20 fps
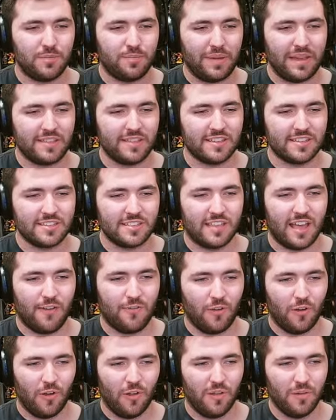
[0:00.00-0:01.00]
beat this
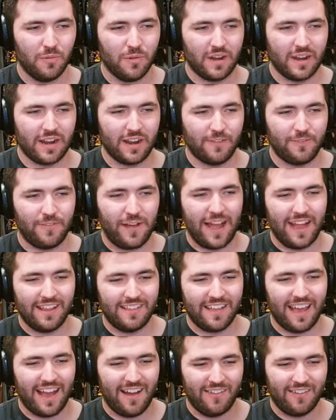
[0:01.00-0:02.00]
level? We're gonna
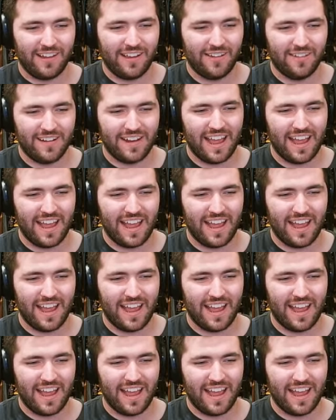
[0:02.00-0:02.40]
find out here and